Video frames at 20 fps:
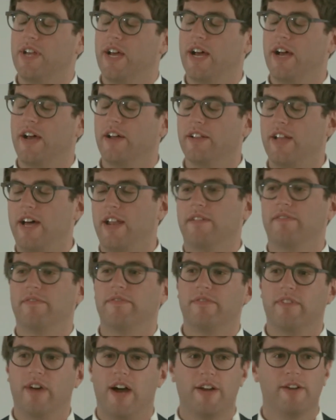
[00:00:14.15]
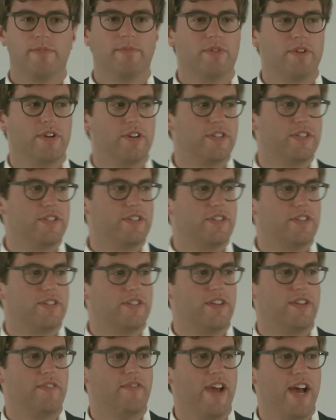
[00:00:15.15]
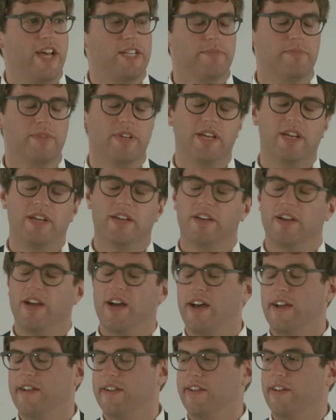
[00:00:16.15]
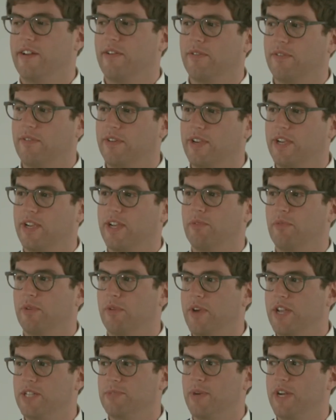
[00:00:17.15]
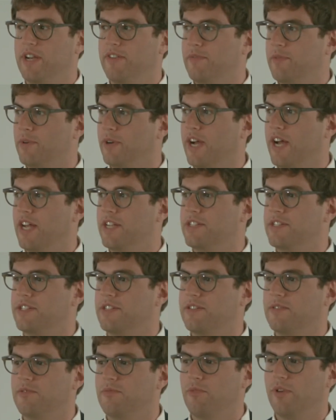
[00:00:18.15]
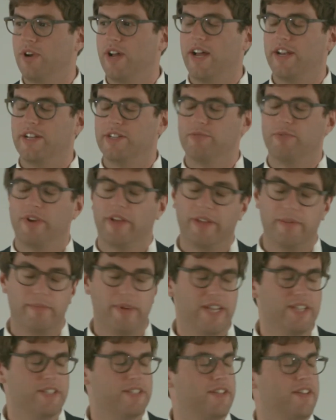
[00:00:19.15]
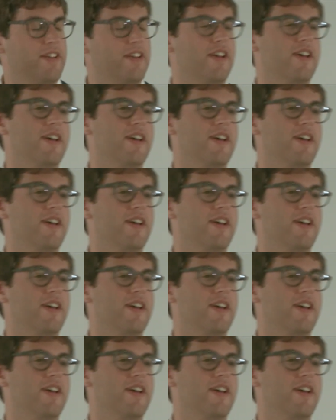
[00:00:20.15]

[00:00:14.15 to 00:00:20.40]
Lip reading: A lot of entrepreneurs have asked me, can we raise money from you guys? We're not Israeli-based.